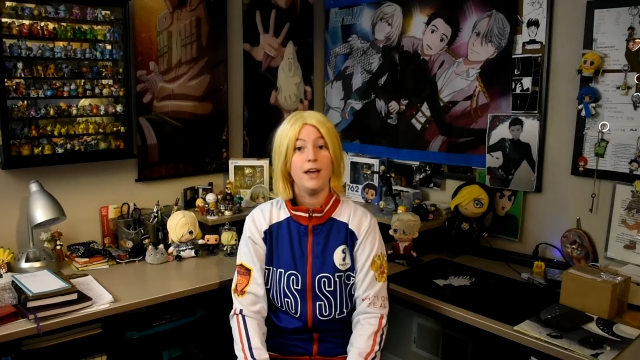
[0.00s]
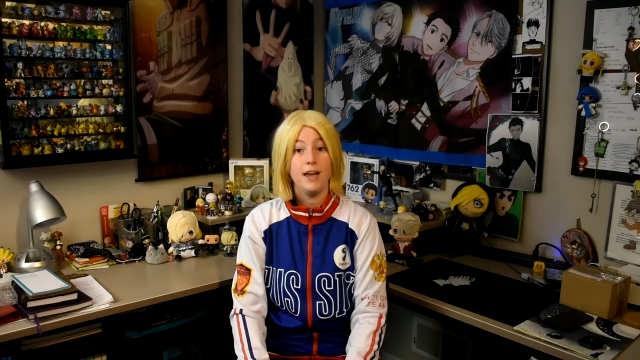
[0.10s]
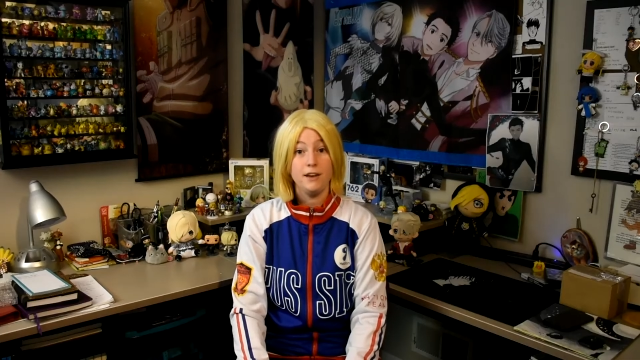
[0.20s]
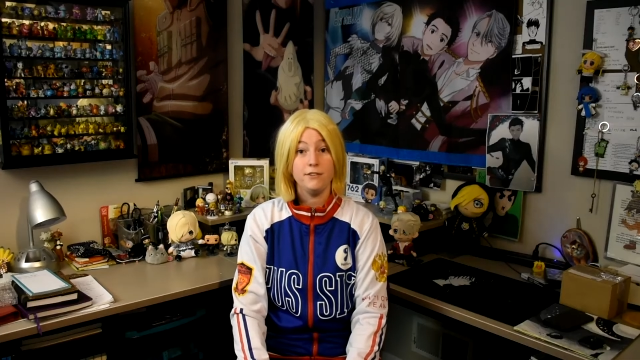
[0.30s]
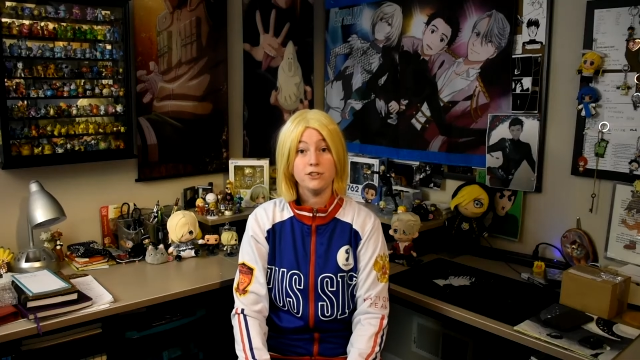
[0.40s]

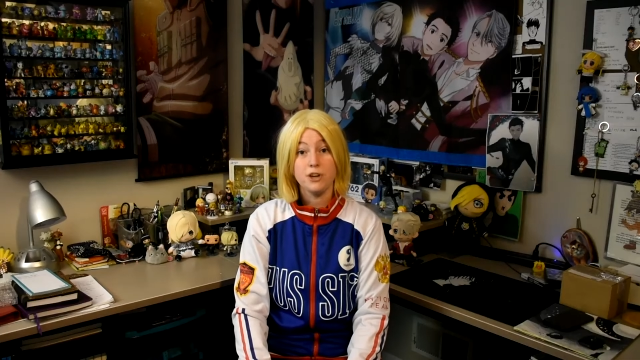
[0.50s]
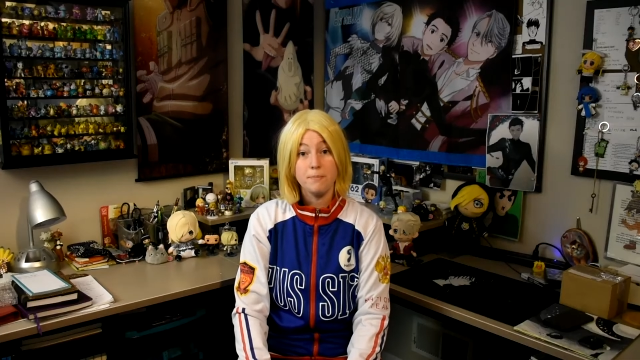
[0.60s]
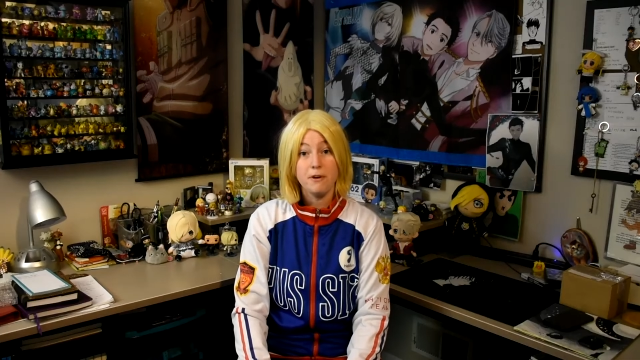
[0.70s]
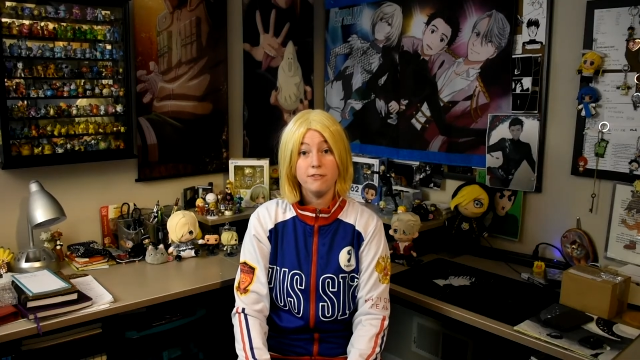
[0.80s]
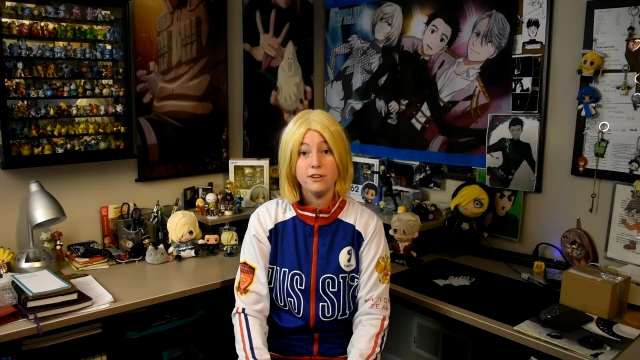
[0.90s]
And if you
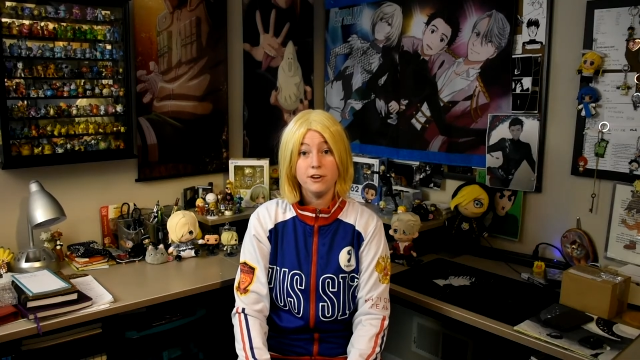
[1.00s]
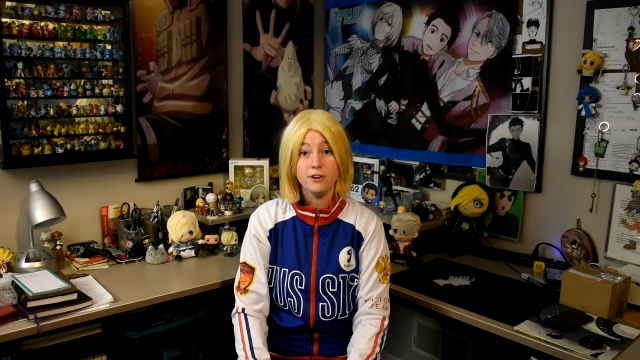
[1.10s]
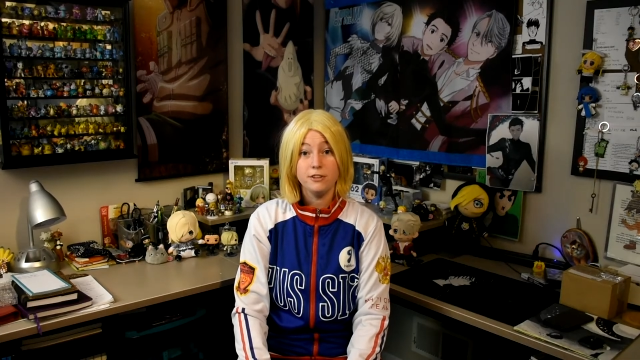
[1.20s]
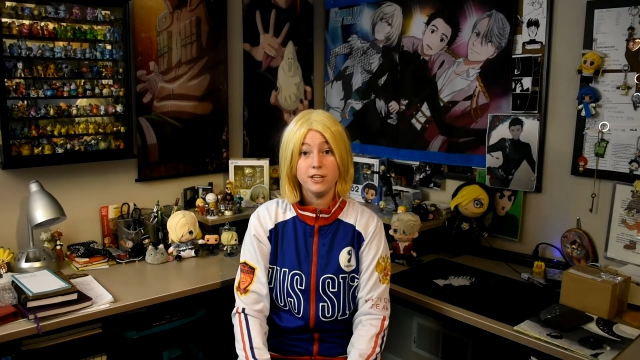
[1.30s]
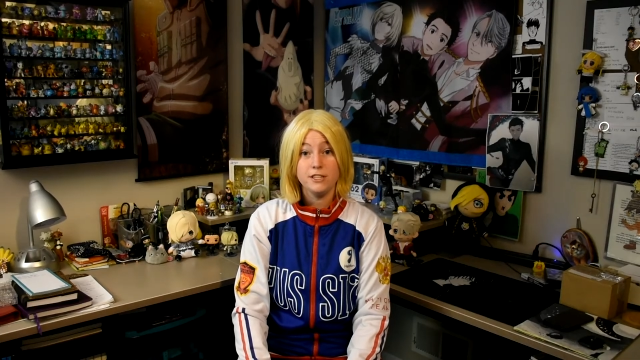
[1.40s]
trip over your
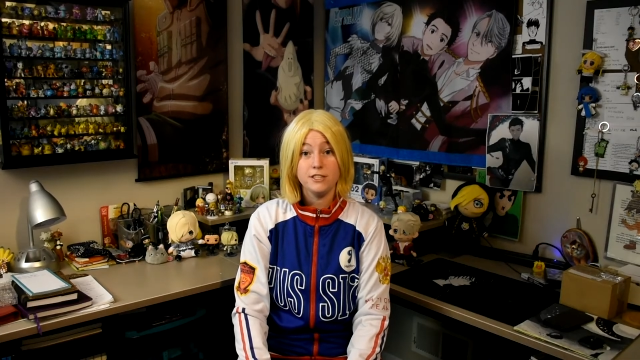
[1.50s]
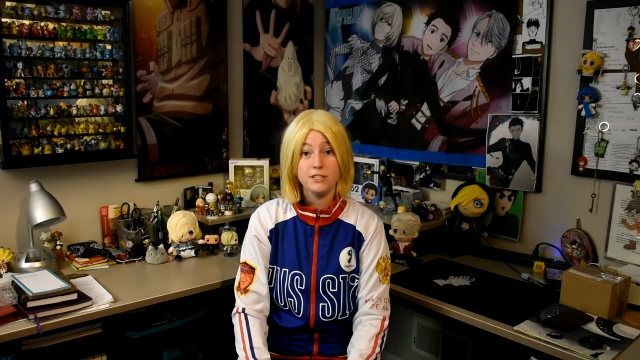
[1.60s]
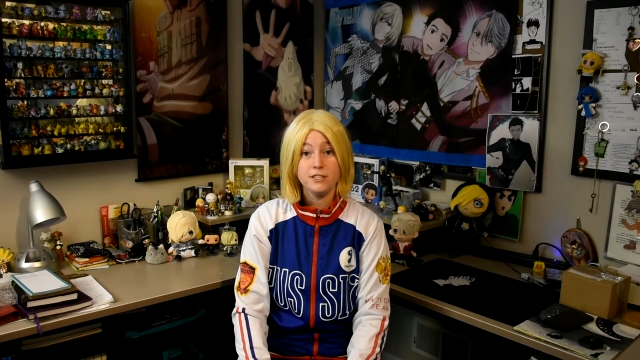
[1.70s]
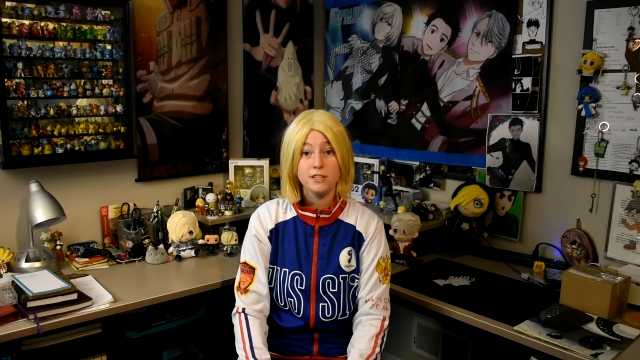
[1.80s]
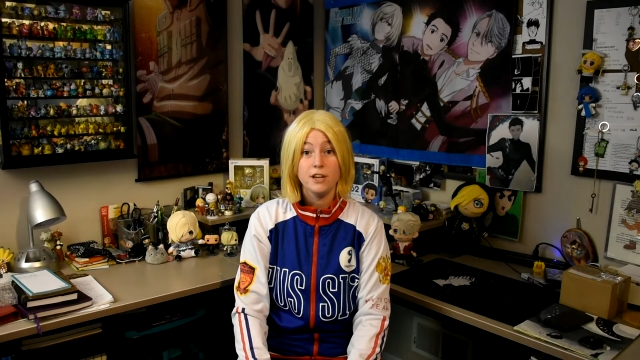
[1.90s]
own
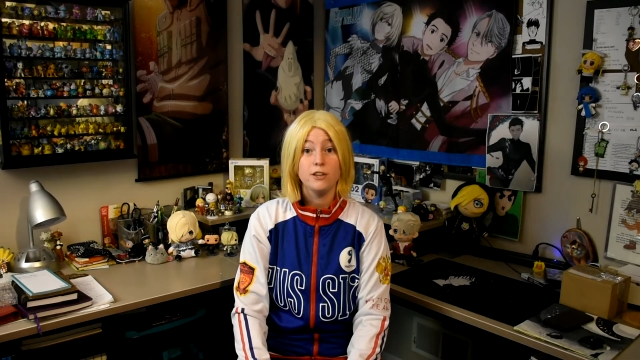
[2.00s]
laces,